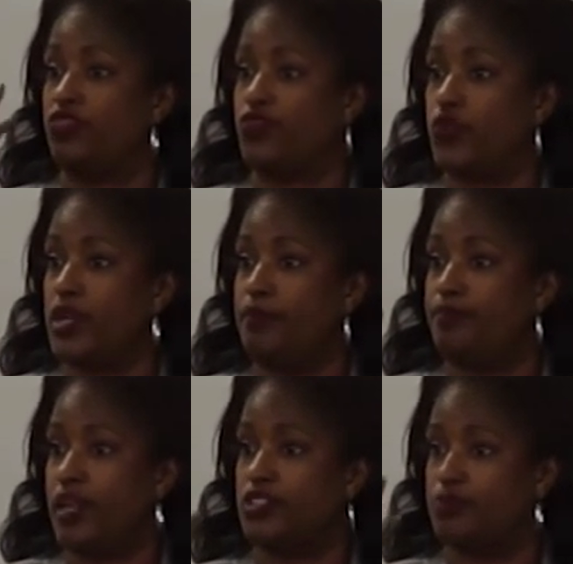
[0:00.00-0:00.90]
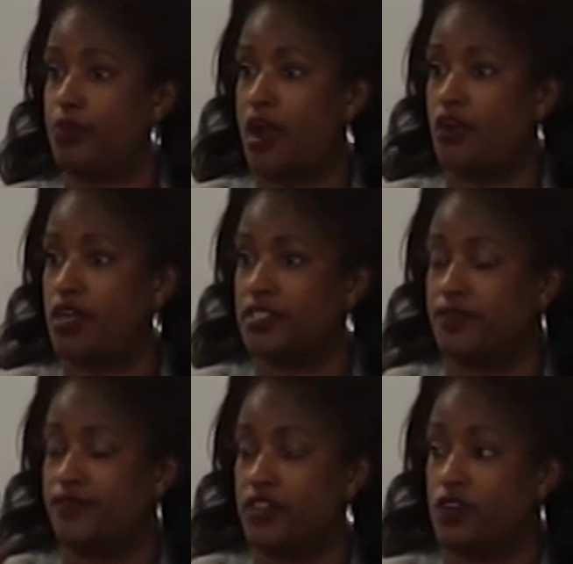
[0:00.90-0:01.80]
three biggest priorities
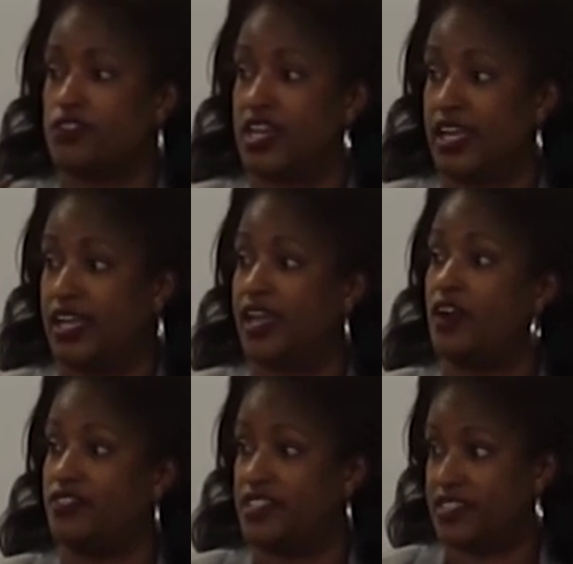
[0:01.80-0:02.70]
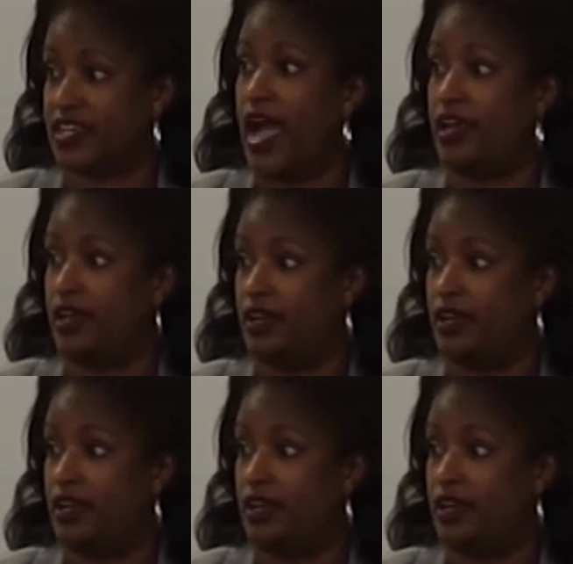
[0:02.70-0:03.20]
of the nurse taking care of this guy.